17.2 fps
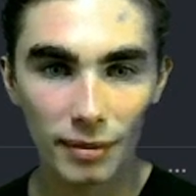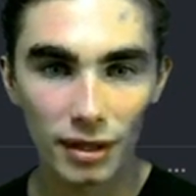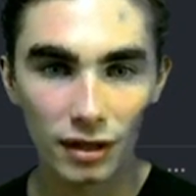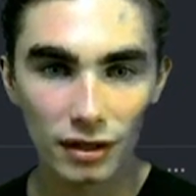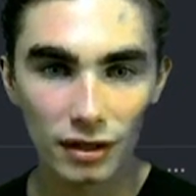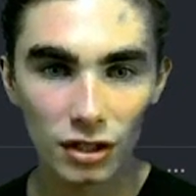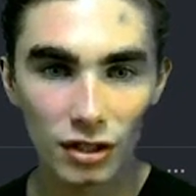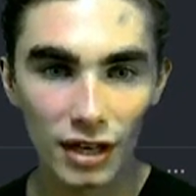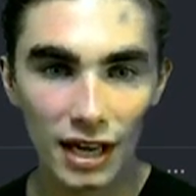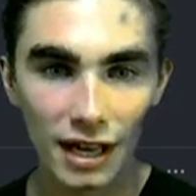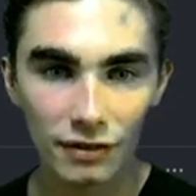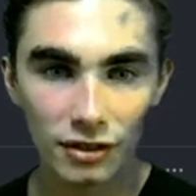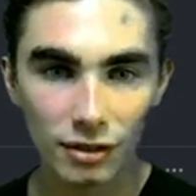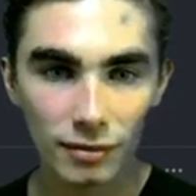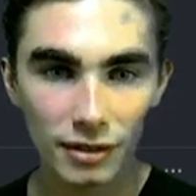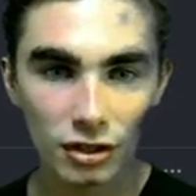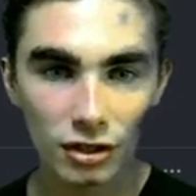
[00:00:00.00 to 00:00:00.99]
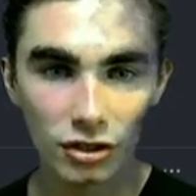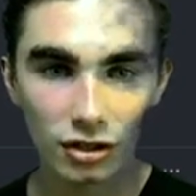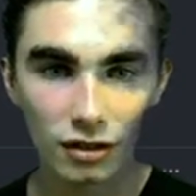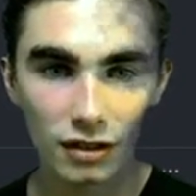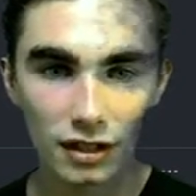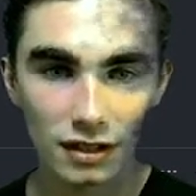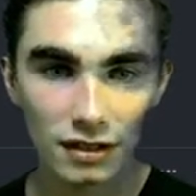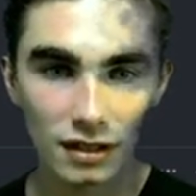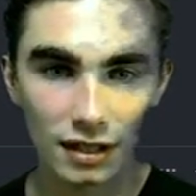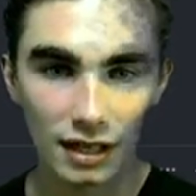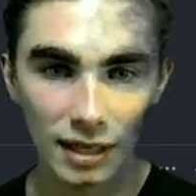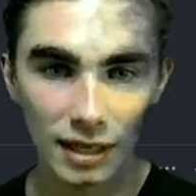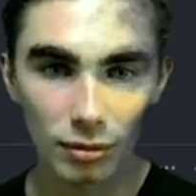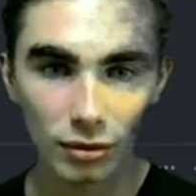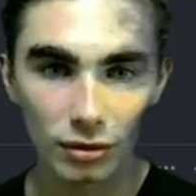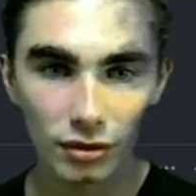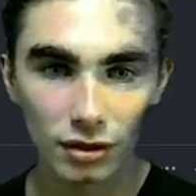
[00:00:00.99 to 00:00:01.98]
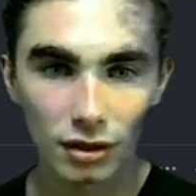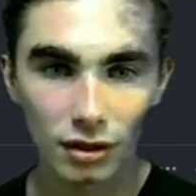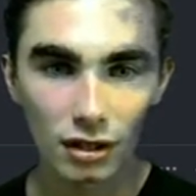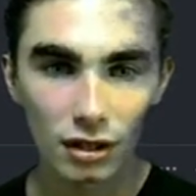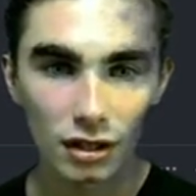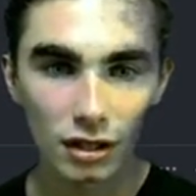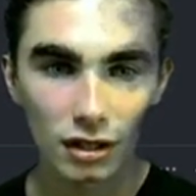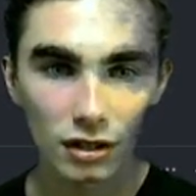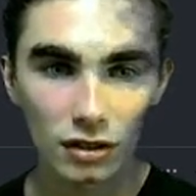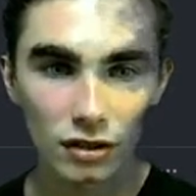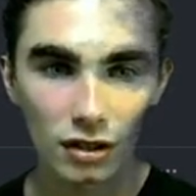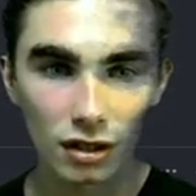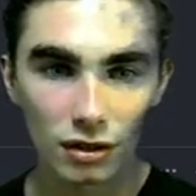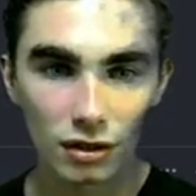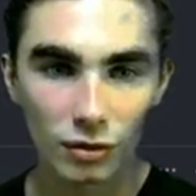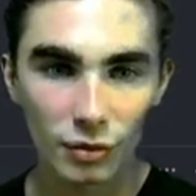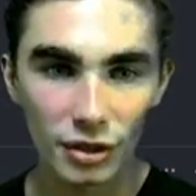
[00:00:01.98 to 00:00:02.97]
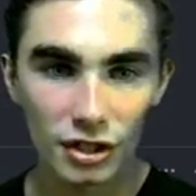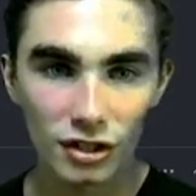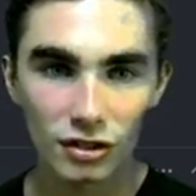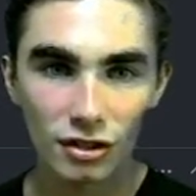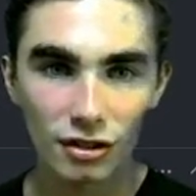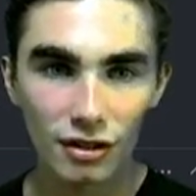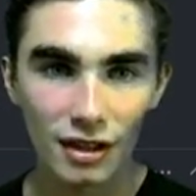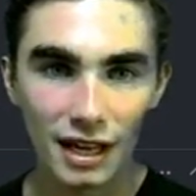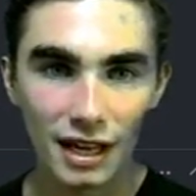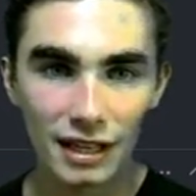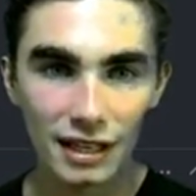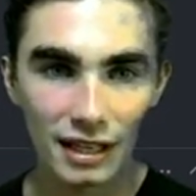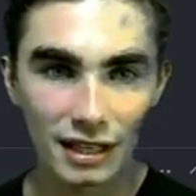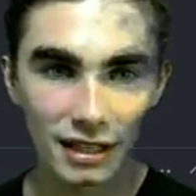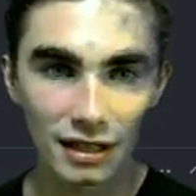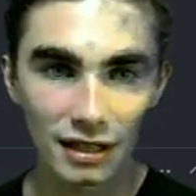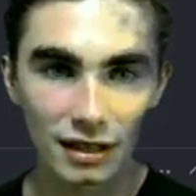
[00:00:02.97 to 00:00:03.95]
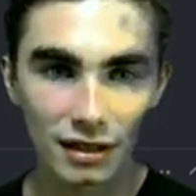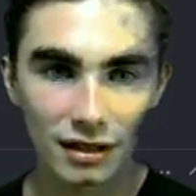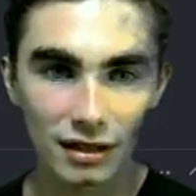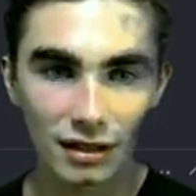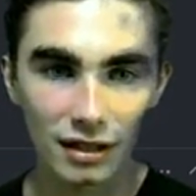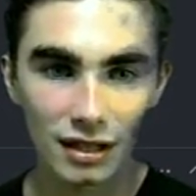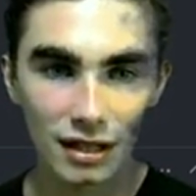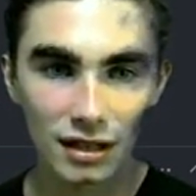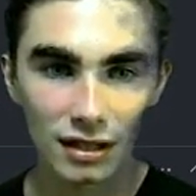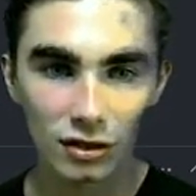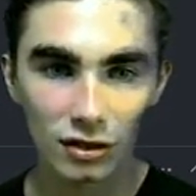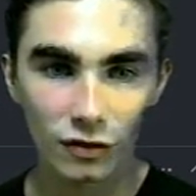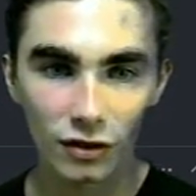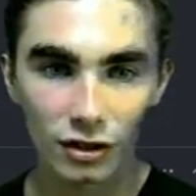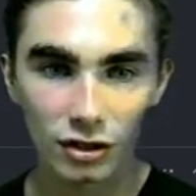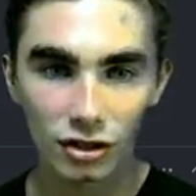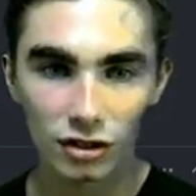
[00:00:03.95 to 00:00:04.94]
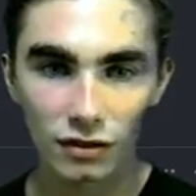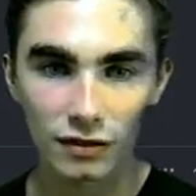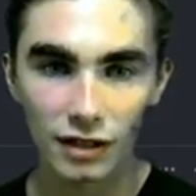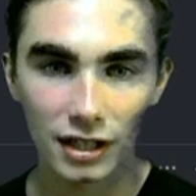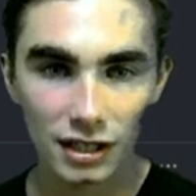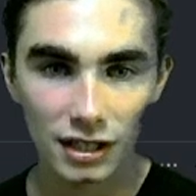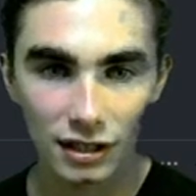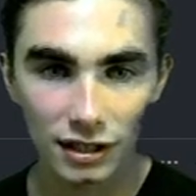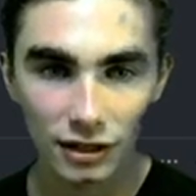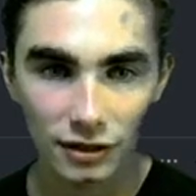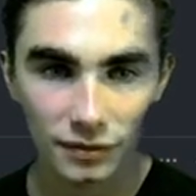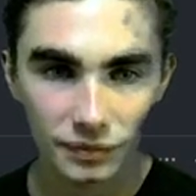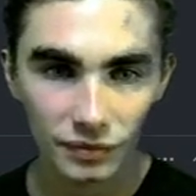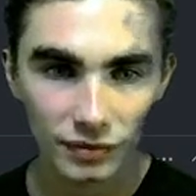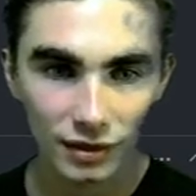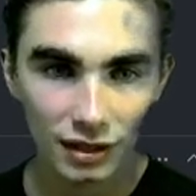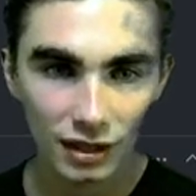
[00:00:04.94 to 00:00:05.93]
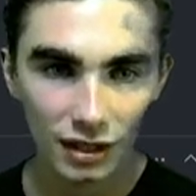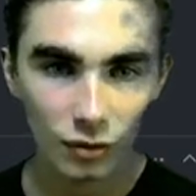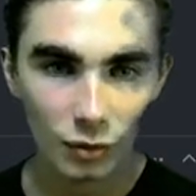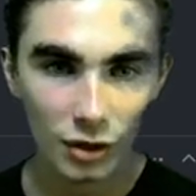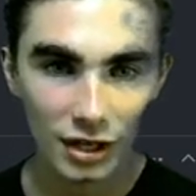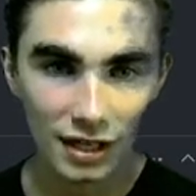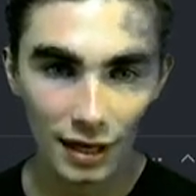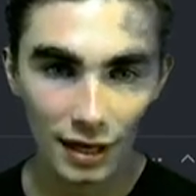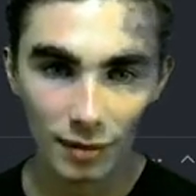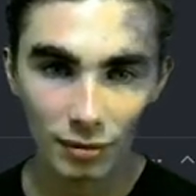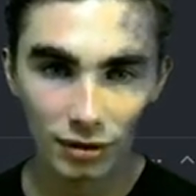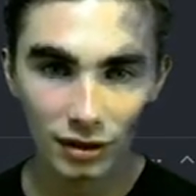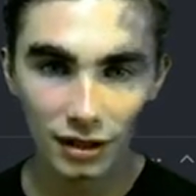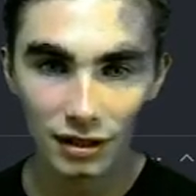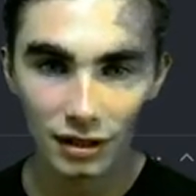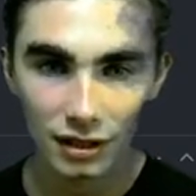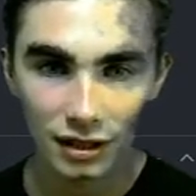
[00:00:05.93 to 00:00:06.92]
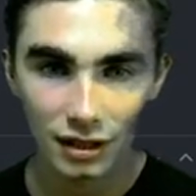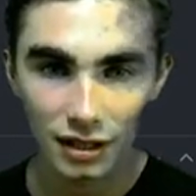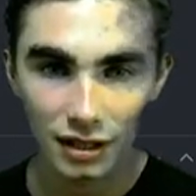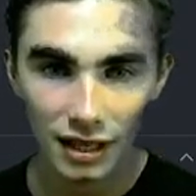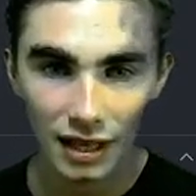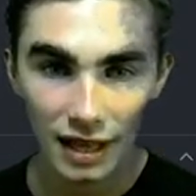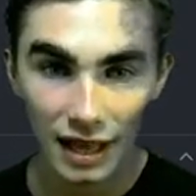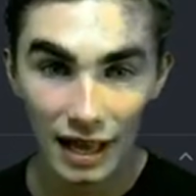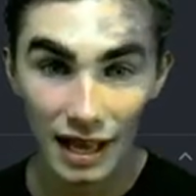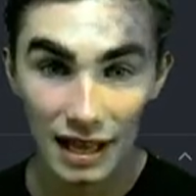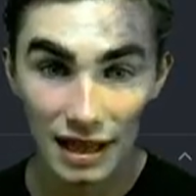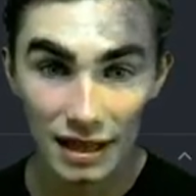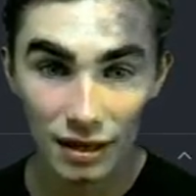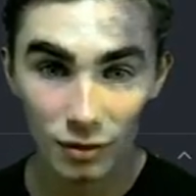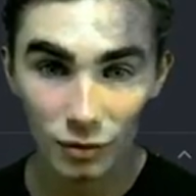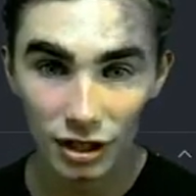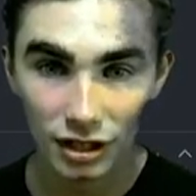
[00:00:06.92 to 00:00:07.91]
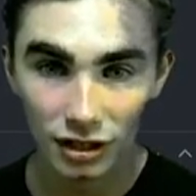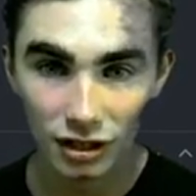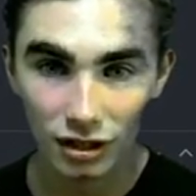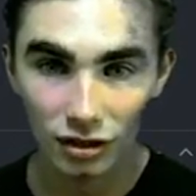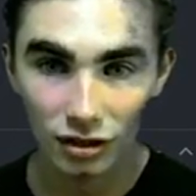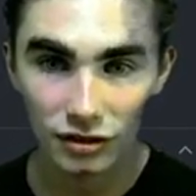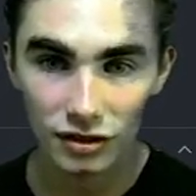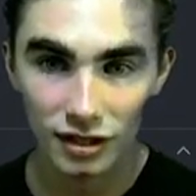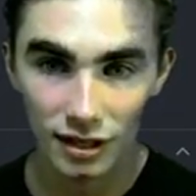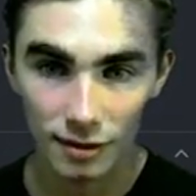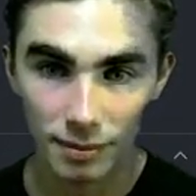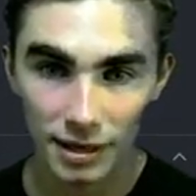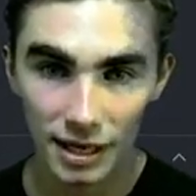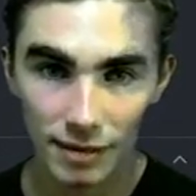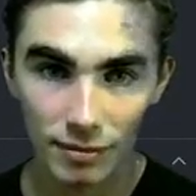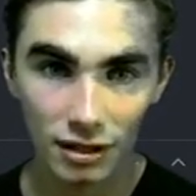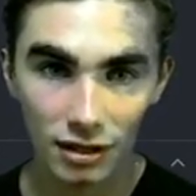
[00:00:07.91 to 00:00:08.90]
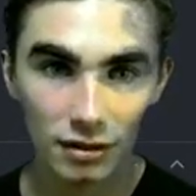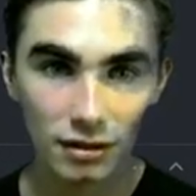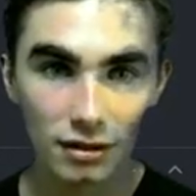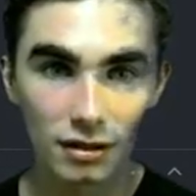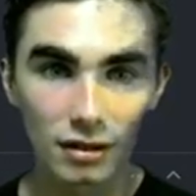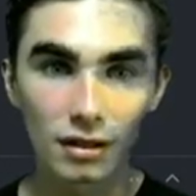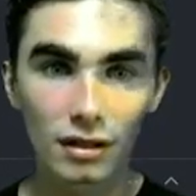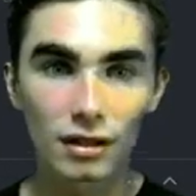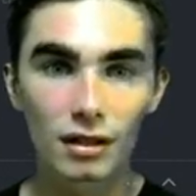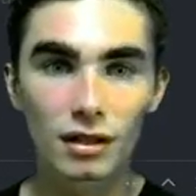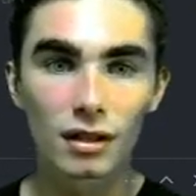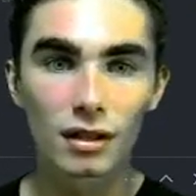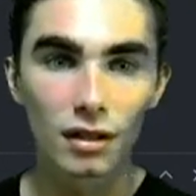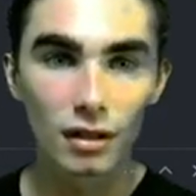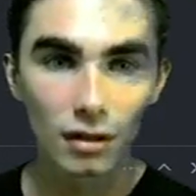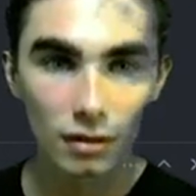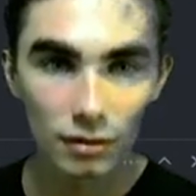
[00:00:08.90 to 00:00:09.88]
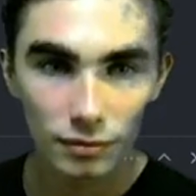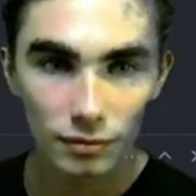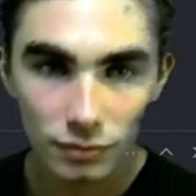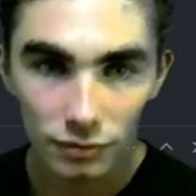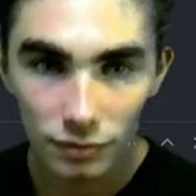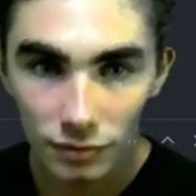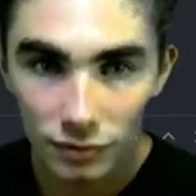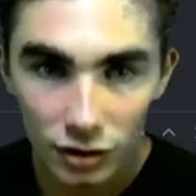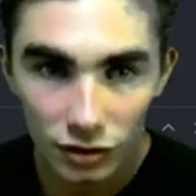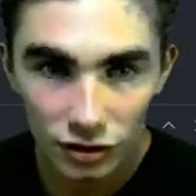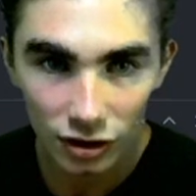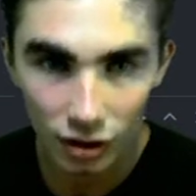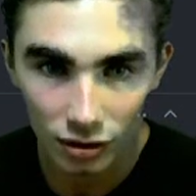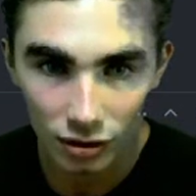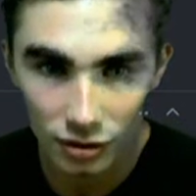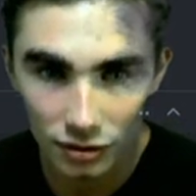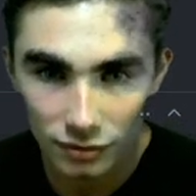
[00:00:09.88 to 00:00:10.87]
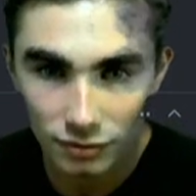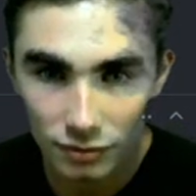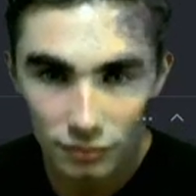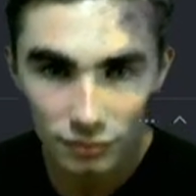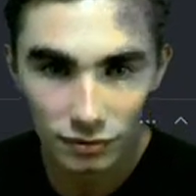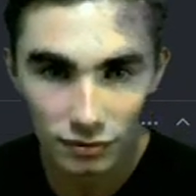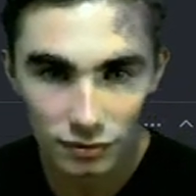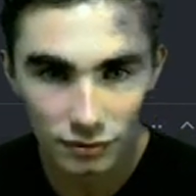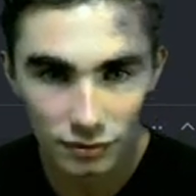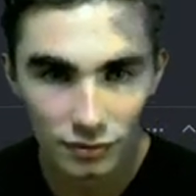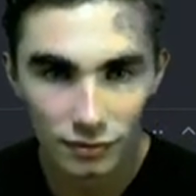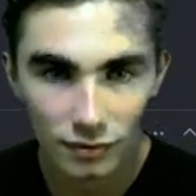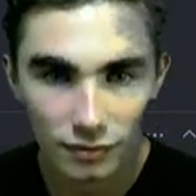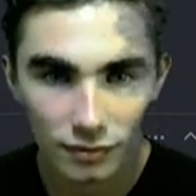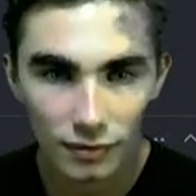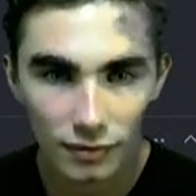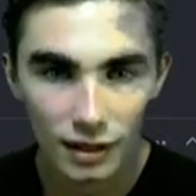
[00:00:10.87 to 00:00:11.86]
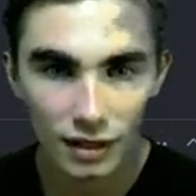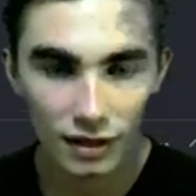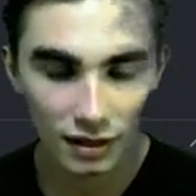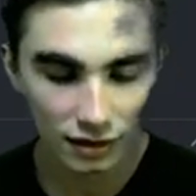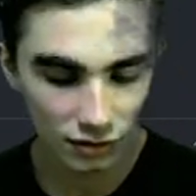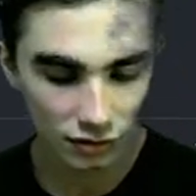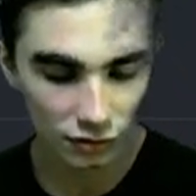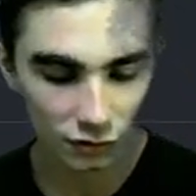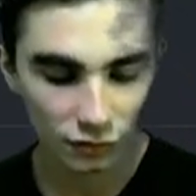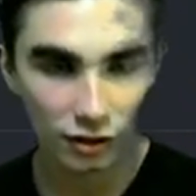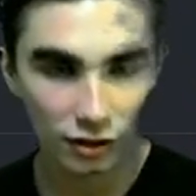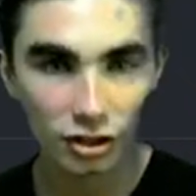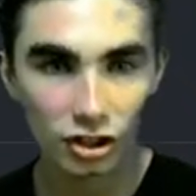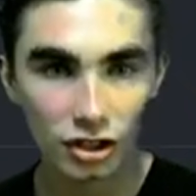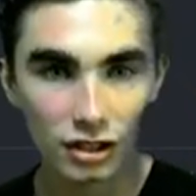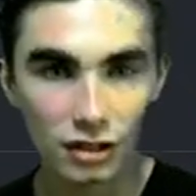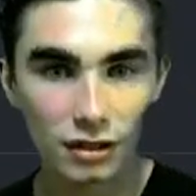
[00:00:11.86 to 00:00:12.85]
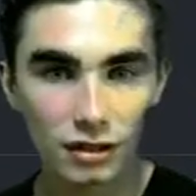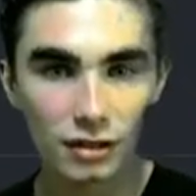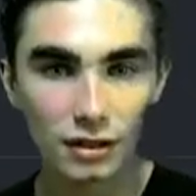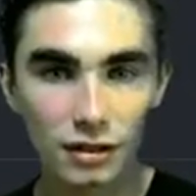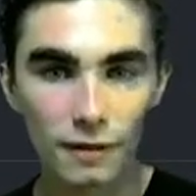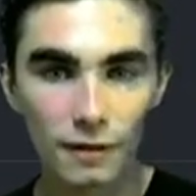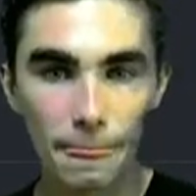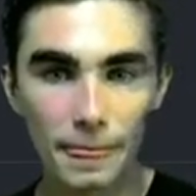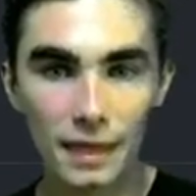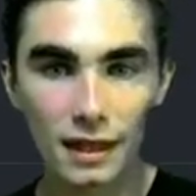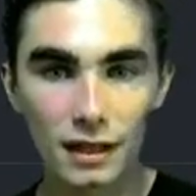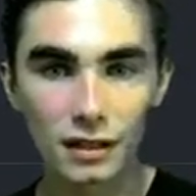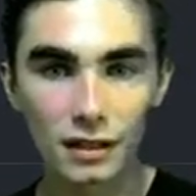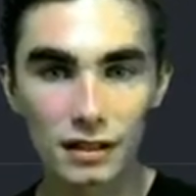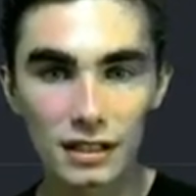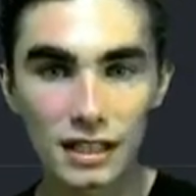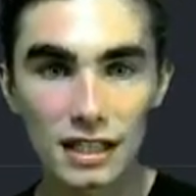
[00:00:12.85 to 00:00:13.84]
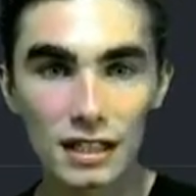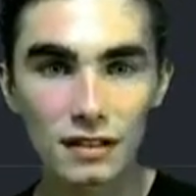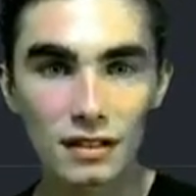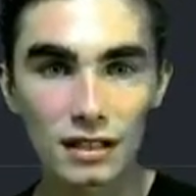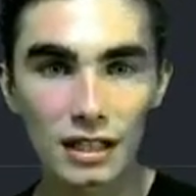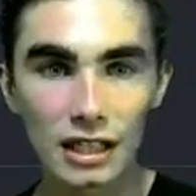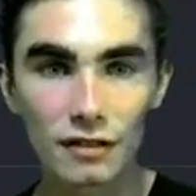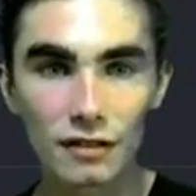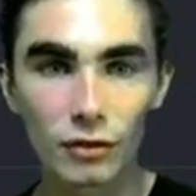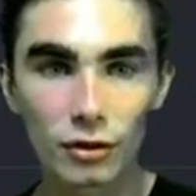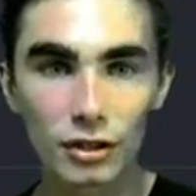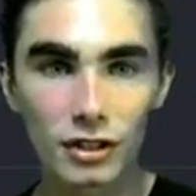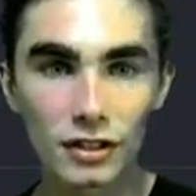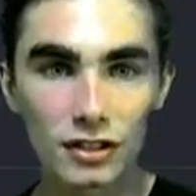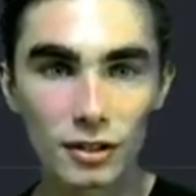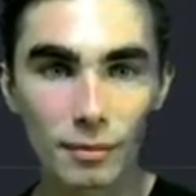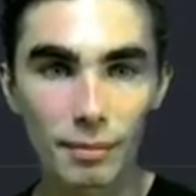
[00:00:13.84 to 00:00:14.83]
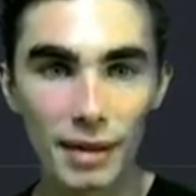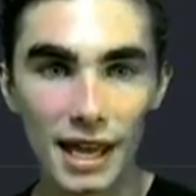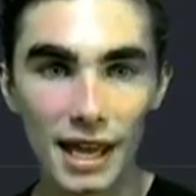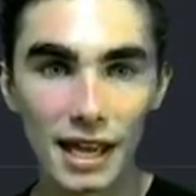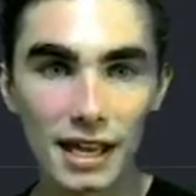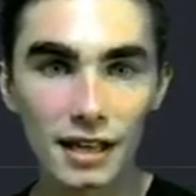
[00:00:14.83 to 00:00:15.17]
you have to make sure that it's enabled. So we just do that in this function right here. We enable it, and then we can call send payment. So this function needs an invoice to pay,